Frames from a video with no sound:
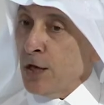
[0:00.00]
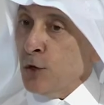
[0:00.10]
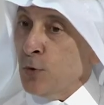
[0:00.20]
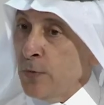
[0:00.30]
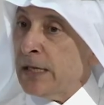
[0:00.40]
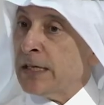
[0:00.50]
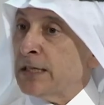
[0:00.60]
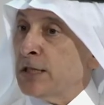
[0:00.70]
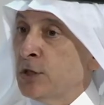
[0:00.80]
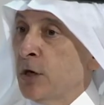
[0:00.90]
we will
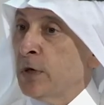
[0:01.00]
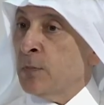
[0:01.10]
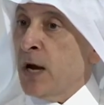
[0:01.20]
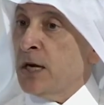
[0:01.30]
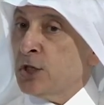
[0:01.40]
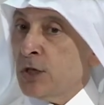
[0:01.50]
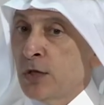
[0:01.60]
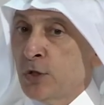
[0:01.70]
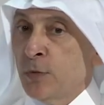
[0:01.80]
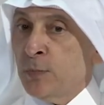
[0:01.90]
continue our march
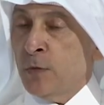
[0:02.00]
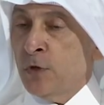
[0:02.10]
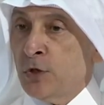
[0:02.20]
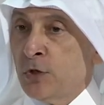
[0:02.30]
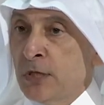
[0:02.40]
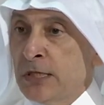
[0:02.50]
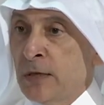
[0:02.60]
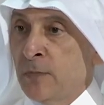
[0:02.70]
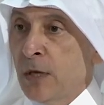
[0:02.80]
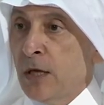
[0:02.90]
to promote
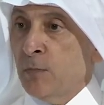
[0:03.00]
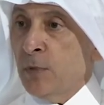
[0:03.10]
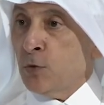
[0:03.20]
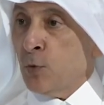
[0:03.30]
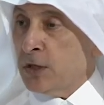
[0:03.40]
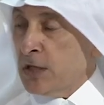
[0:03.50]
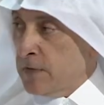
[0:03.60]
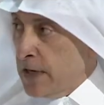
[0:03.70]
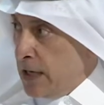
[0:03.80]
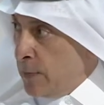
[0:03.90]
tourism, but what is
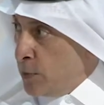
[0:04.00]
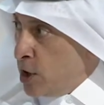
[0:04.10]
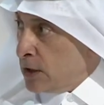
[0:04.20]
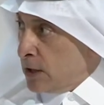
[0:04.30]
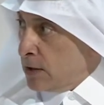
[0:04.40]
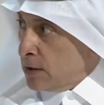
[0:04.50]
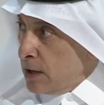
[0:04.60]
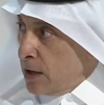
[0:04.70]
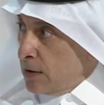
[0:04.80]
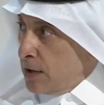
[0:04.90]
very important,
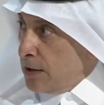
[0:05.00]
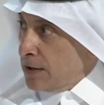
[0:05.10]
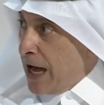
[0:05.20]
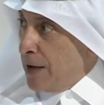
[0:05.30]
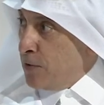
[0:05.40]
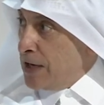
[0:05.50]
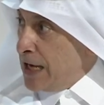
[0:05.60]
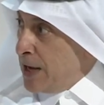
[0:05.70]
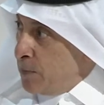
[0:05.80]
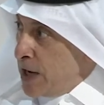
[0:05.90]
that I'm very
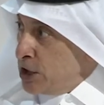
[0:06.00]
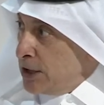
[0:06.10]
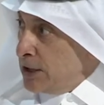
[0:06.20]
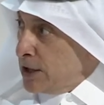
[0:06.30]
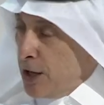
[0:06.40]
impatient